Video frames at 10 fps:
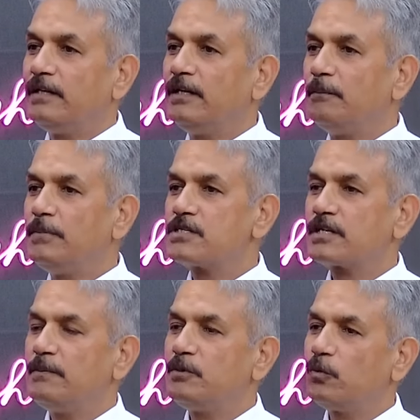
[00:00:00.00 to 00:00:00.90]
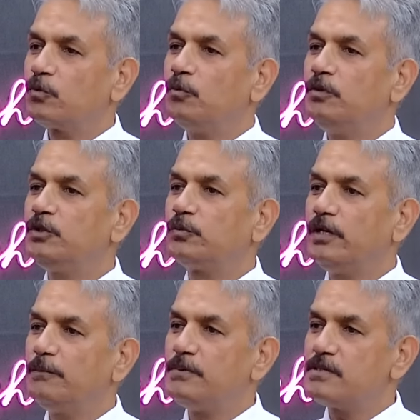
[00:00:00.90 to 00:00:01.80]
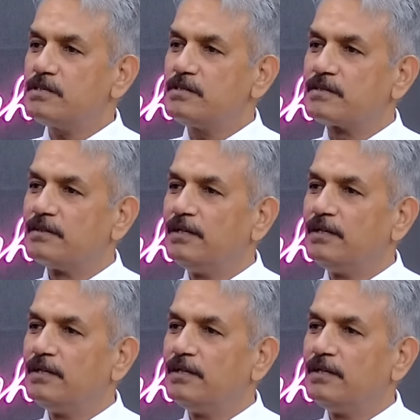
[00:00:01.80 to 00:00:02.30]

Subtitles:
The numbers came down to only 20%.